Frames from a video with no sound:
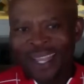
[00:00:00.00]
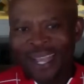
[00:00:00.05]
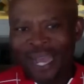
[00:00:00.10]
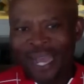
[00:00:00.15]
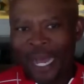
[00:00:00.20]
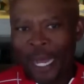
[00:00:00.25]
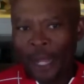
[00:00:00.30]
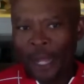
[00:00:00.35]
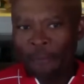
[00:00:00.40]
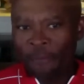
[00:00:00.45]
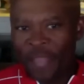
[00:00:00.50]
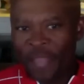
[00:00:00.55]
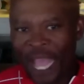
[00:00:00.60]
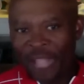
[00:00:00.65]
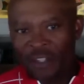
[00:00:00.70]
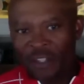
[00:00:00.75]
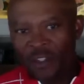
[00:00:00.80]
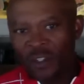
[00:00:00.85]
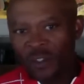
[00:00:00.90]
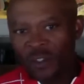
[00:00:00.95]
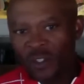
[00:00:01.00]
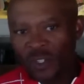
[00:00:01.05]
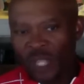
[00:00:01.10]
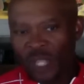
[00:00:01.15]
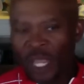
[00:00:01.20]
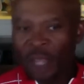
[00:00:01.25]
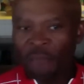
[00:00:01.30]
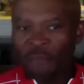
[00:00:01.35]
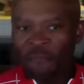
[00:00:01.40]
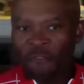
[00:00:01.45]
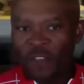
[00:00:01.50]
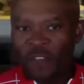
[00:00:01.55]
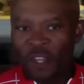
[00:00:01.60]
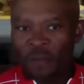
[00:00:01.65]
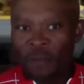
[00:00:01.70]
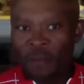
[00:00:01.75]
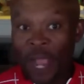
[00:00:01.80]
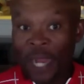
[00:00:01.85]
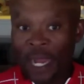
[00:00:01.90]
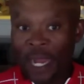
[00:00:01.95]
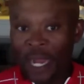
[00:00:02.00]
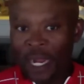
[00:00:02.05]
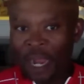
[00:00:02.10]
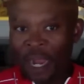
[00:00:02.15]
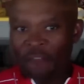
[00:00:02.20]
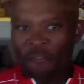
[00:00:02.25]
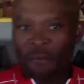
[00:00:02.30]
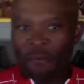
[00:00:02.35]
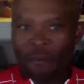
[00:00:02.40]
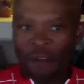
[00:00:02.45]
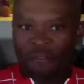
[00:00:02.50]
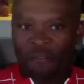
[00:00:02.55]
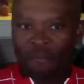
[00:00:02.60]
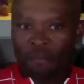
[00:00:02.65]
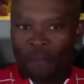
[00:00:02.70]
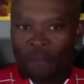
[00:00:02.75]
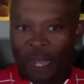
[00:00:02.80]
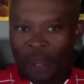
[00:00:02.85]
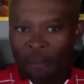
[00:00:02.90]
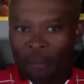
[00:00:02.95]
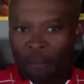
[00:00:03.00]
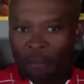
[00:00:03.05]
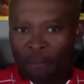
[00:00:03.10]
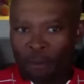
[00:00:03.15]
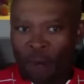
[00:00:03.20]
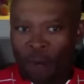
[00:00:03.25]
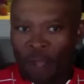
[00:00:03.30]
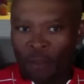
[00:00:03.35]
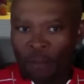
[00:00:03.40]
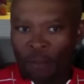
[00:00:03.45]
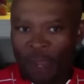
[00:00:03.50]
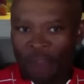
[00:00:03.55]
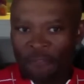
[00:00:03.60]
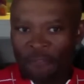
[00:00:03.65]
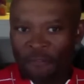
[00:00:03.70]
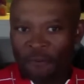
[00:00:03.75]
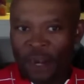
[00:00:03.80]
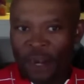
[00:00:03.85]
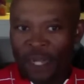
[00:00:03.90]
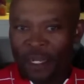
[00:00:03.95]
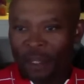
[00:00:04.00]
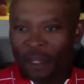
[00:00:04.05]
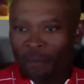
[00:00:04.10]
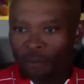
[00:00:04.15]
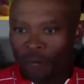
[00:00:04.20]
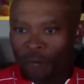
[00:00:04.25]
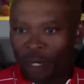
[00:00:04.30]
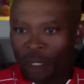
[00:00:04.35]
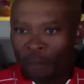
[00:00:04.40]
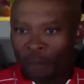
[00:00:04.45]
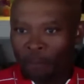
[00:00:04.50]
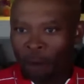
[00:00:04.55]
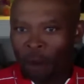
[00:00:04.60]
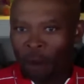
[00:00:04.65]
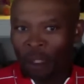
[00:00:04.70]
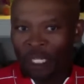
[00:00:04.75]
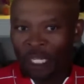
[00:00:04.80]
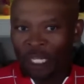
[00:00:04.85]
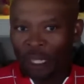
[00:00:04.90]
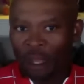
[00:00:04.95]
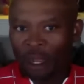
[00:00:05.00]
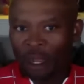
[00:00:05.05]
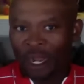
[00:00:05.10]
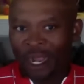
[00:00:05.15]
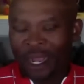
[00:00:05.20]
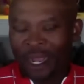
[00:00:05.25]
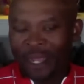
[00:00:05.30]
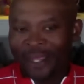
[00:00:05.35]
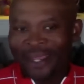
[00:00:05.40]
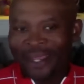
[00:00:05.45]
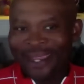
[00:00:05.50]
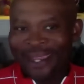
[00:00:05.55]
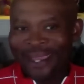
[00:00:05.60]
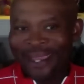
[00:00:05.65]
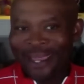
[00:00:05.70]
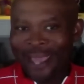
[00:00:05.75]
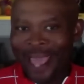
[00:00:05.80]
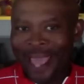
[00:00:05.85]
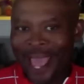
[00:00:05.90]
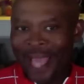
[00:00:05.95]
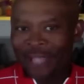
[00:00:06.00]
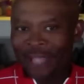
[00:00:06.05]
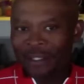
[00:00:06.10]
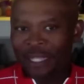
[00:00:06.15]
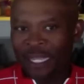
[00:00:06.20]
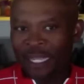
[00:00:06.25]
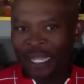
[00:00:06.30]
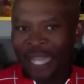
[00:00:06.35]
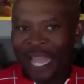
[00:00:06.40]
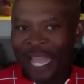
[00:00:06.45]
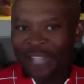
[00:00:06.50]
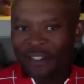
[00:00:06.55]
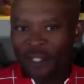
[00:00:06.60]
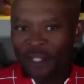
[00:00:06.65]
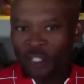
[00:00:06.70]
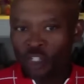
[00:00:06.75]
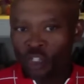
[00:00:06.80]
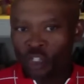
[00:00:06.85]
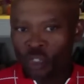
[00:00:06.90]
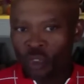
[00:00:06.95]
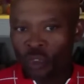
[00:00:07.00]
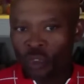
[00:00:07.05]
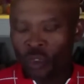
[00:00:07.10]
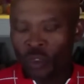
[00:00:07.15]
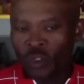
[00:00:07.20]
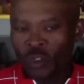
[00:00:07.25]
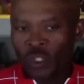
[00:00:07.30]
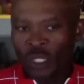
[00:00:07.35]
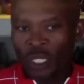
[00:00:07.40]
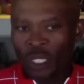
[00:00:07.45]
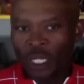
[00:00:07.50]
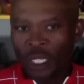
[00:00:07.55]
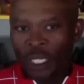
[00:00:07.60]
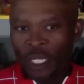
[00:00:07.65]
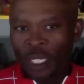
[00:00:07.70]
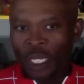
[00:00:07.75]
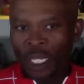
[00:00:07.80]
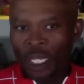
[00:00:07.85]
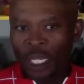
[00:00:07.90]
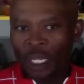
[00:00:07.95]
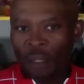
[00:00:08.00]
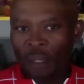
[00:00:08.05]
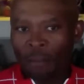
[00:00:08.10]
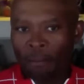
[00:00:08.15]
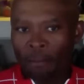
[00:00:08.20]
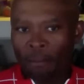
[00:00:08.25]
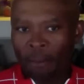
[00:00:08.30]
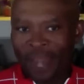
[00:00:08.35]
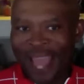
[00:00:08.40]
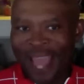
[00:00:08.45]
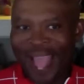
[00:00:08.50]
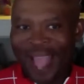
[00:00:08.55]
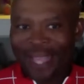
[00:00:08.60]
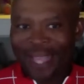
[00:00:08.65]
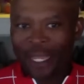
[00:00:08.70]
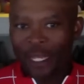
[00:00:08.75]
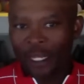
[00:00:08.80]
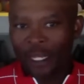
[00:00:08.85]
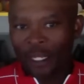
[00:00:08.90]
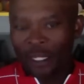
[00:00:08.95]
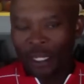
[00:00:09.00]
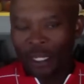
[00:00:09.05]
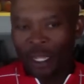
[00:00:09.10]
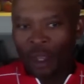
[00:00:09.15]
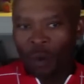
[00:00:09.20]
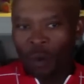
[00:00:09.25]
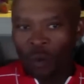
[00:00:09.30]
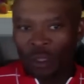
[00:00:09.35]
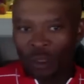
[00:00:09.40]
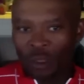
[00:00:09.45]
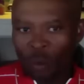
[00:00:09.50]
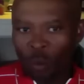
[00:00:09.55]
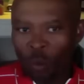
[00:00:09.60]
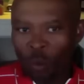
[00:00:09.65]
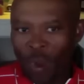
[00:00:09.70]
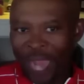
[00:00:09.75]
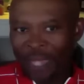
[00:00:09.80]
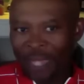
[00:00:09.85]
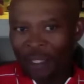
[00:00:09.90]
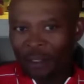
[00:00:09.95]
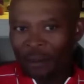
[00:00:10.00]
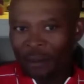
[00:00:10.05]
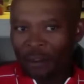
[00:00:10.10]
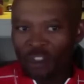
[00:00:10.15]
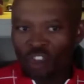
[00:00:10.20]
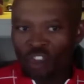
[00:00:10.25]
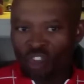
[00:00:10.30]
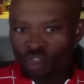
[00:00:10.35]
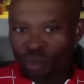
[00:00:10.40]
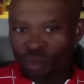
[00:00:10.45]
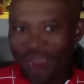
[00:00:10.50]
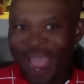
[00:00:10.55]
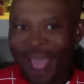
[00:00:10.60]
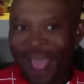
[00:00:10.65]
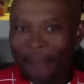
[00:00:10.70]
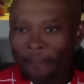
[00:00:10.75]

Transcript: Uh, that's the same feedback I got from my my my friend and brother Pauli Longa. He has the classic shoes in black with the white strap,